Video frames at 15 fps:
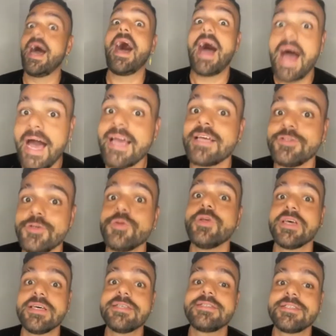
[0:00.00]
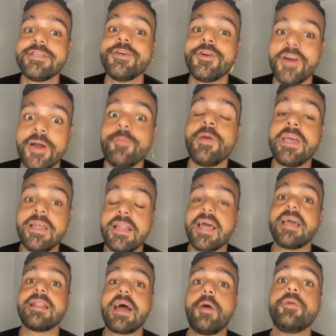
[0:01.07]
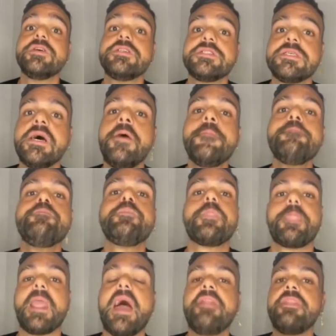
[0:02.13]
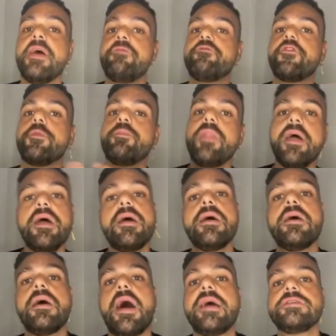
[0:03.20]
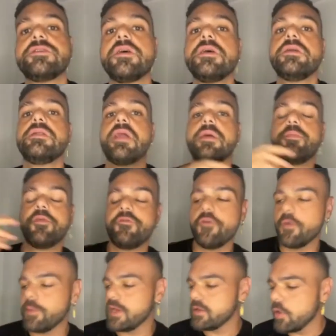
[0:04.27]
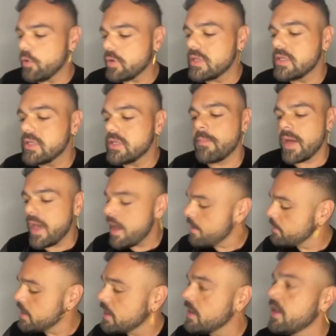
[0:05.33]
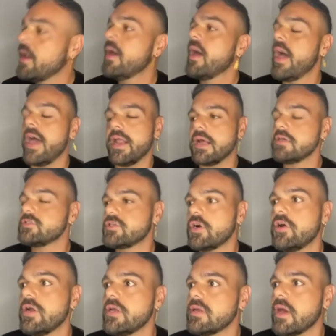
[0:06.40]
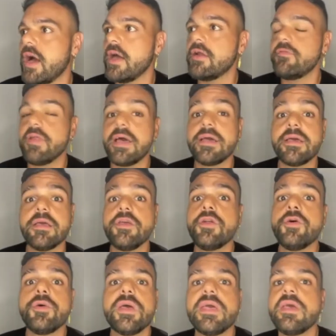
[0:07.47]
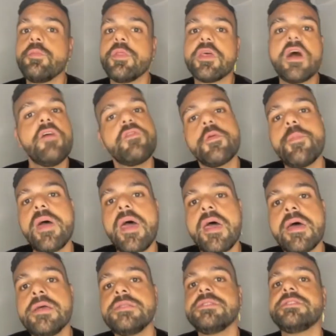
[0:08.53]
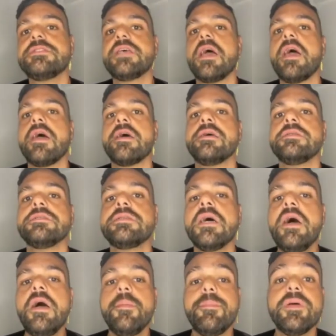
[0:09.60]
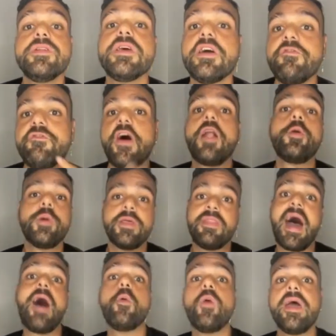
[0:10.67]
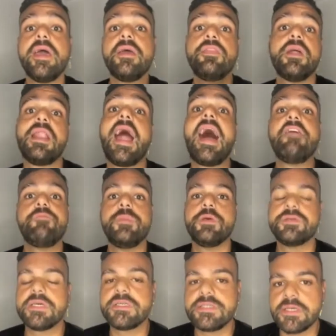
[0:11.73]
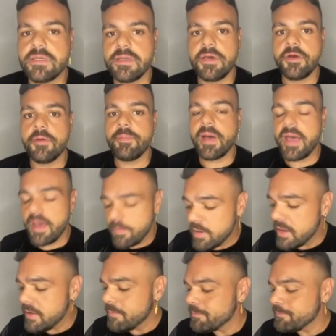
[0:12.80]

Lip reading: I can do this. You know what I mean? Like that was, and then from there, I started like performing locally in Miami. And I started kind of like, gigging with cover bands and building a following that way in the live music scene here in Miami.